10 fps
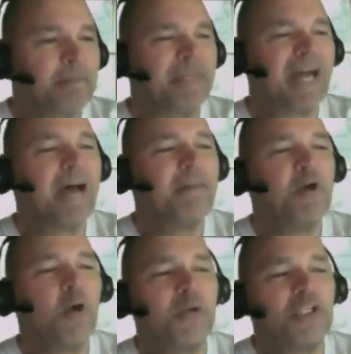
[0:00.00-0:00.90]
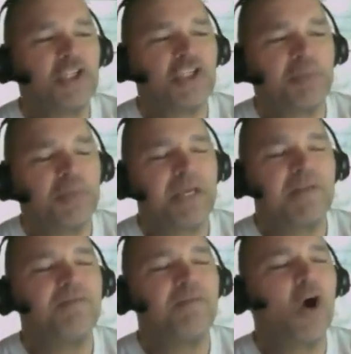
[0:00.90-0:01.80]
But I'm going to speak
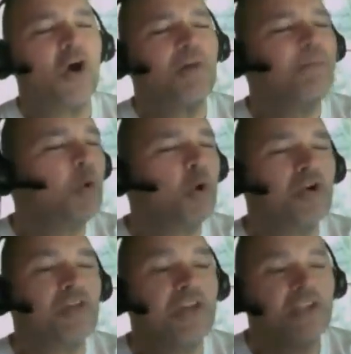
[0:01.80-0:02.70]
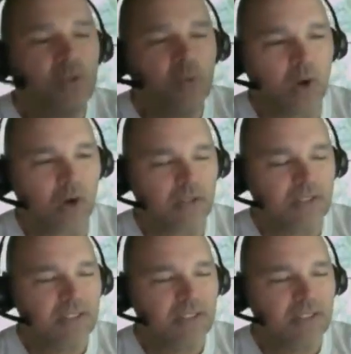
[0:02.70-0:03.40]
far more than you are